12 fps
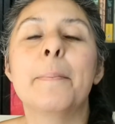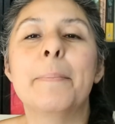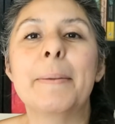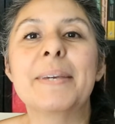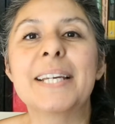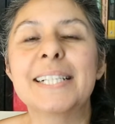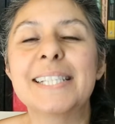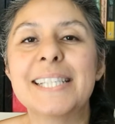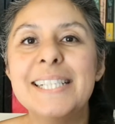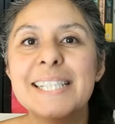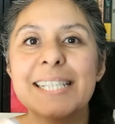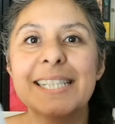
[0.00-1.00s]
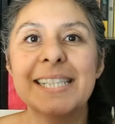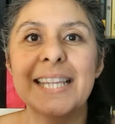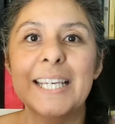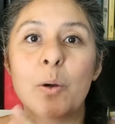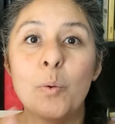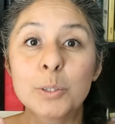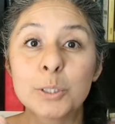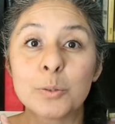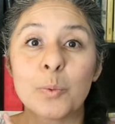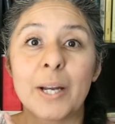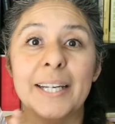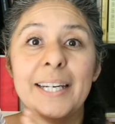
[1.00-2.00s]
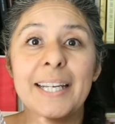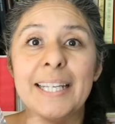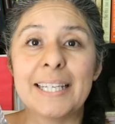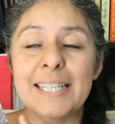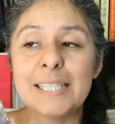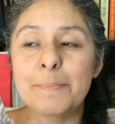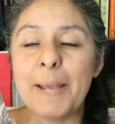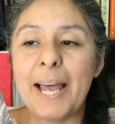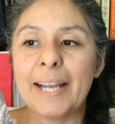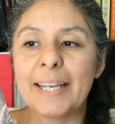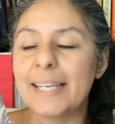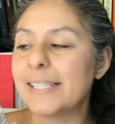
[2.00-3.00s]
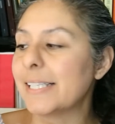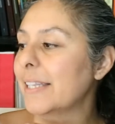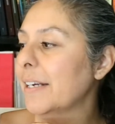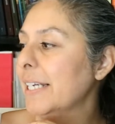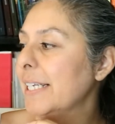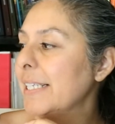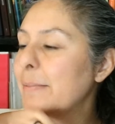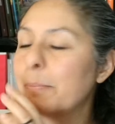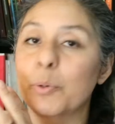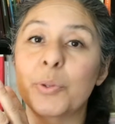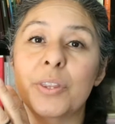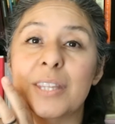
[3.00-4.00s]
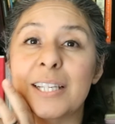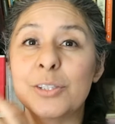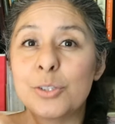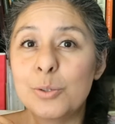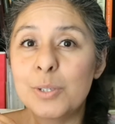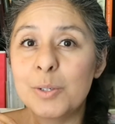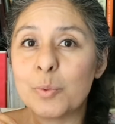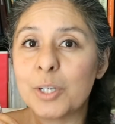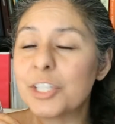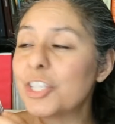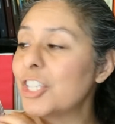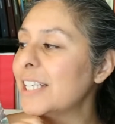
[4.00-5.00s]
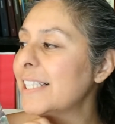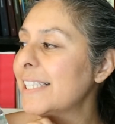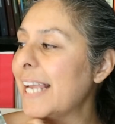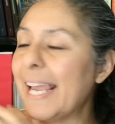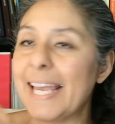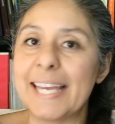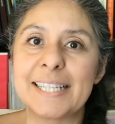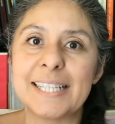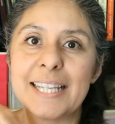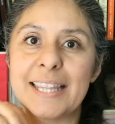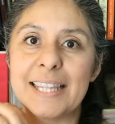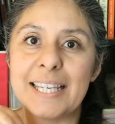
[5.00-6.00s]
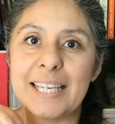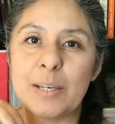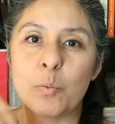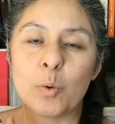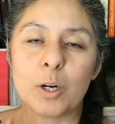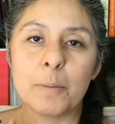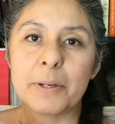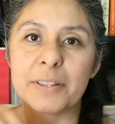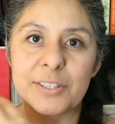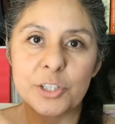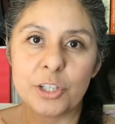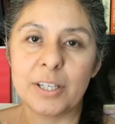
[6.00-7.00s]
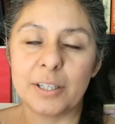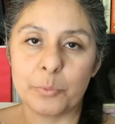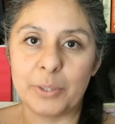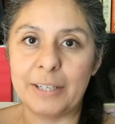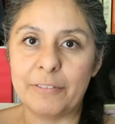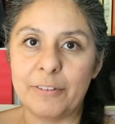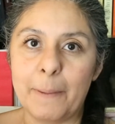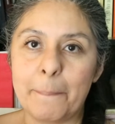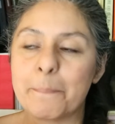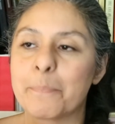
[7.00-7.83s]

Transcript: But because this is the older one, in this packet there is both the student worksheets and the workbook that you're going to read from.